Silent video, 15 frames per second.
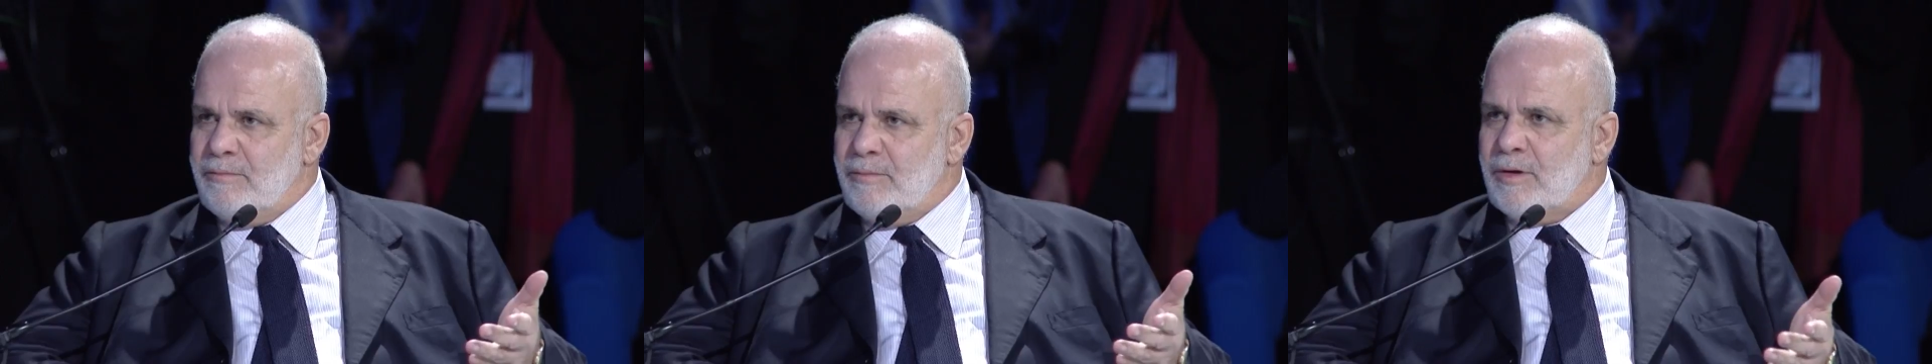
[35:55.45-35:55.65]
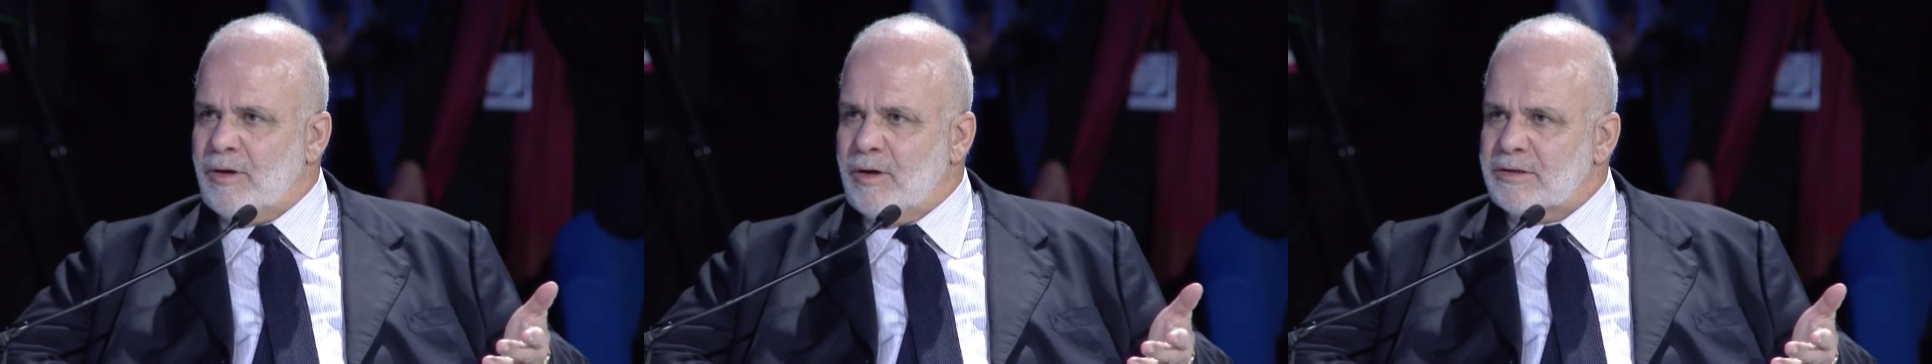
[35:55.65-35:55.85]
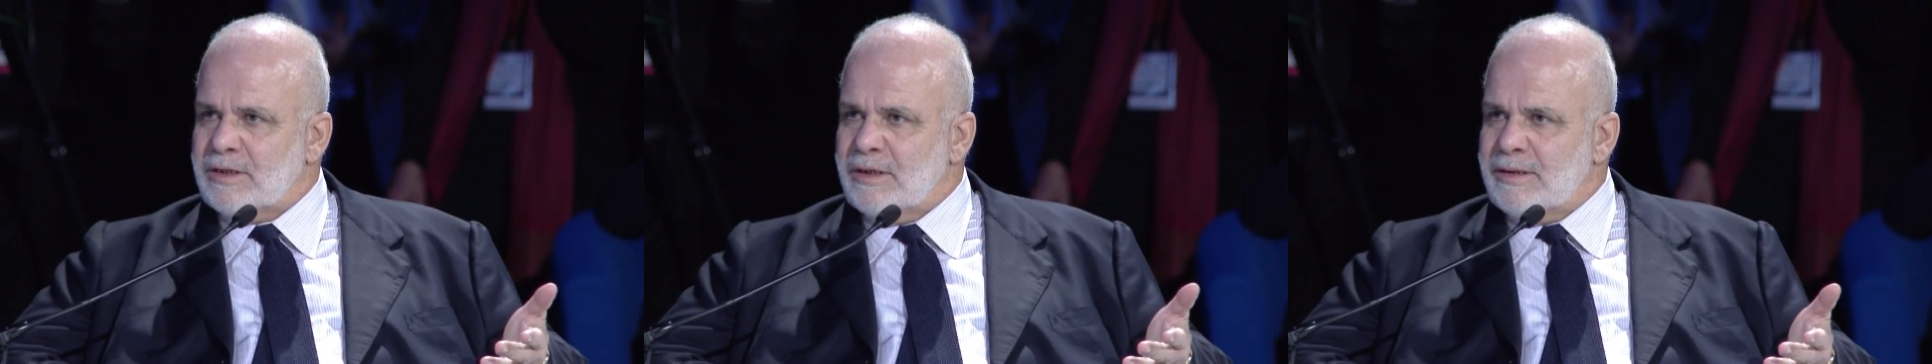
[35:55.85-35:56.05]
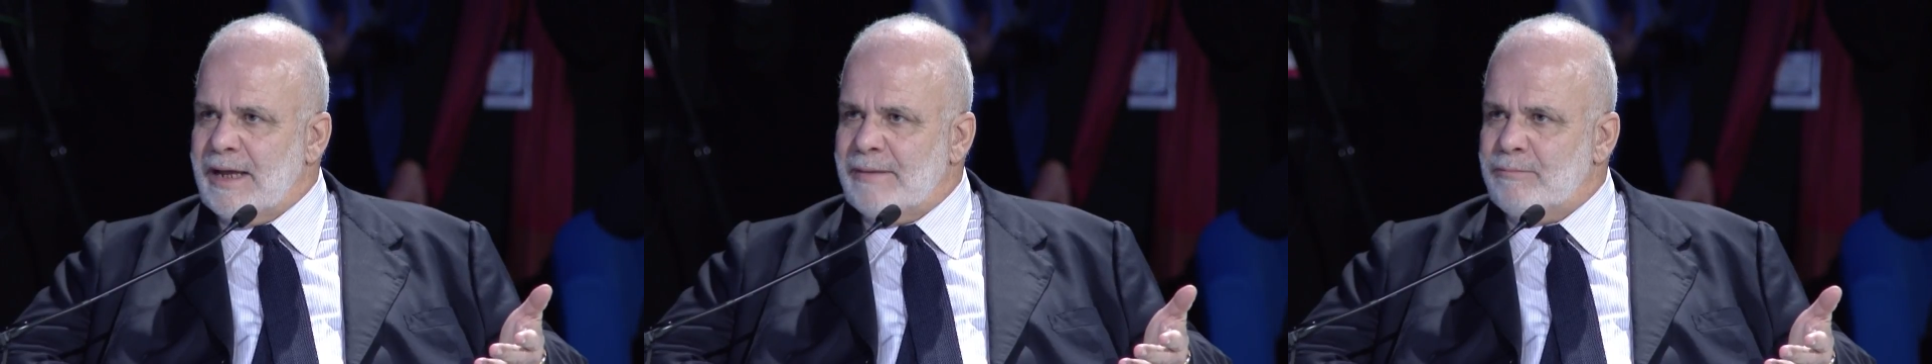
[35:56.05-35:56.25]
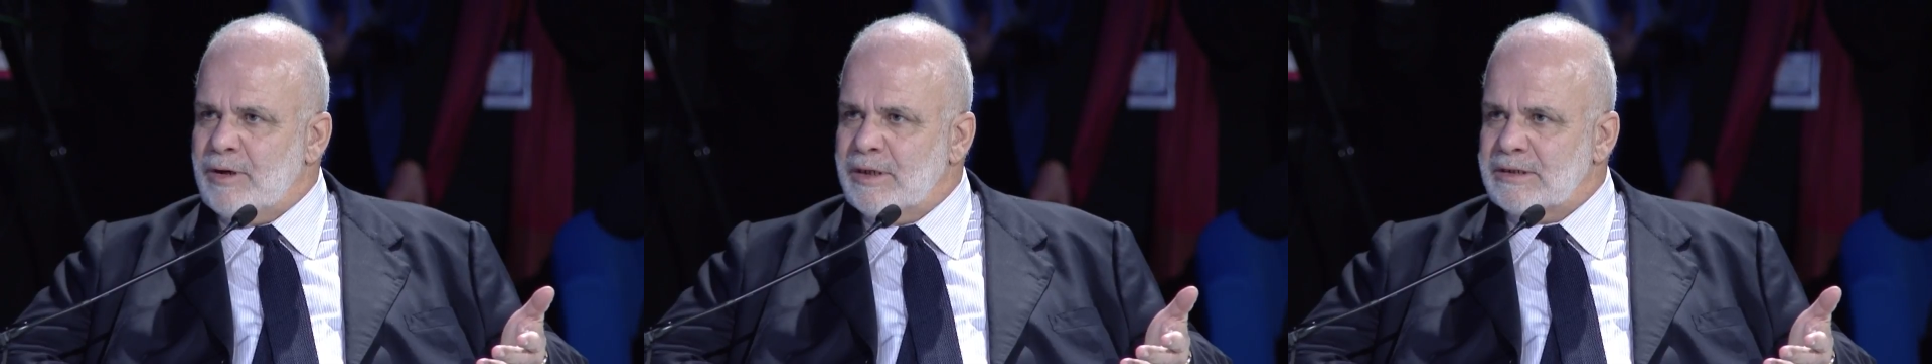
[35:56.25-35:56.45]
because
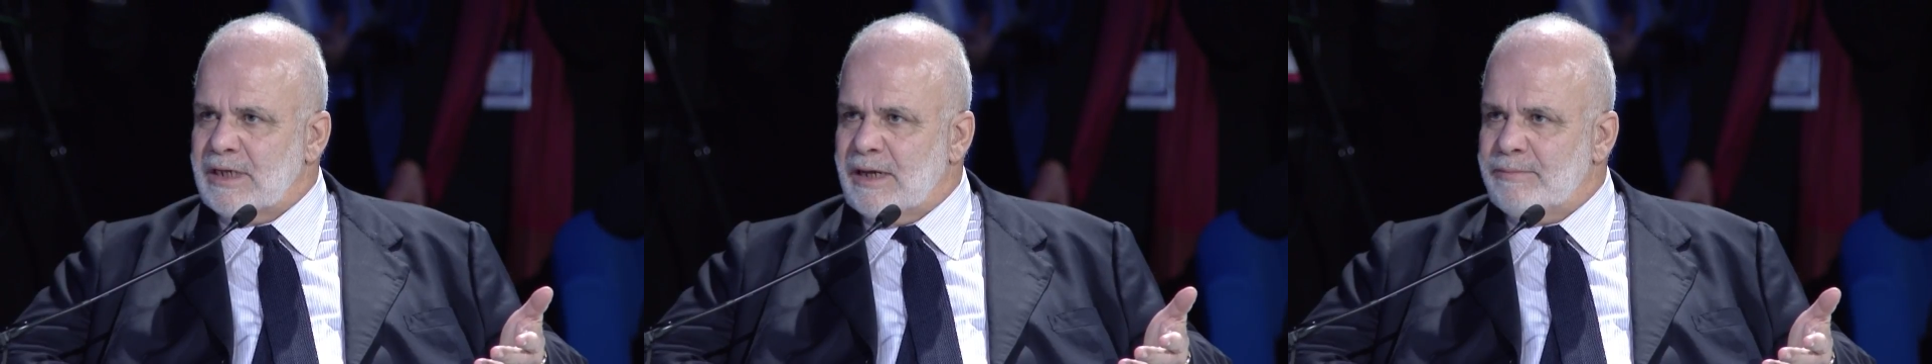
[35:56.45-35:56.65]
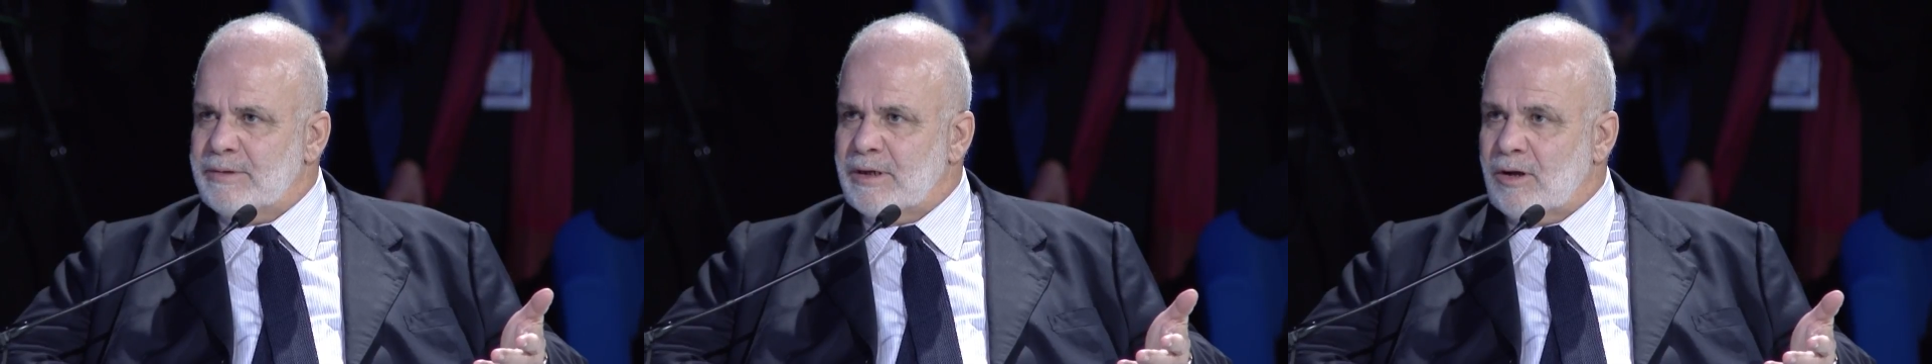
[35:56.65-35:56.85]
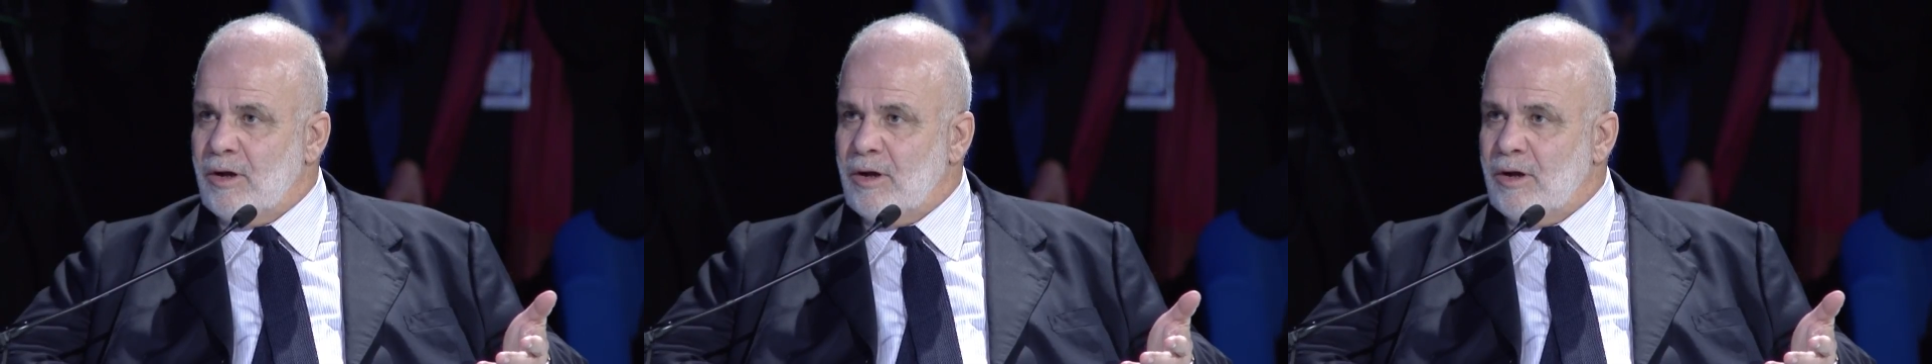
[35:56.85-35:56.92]
that brings up the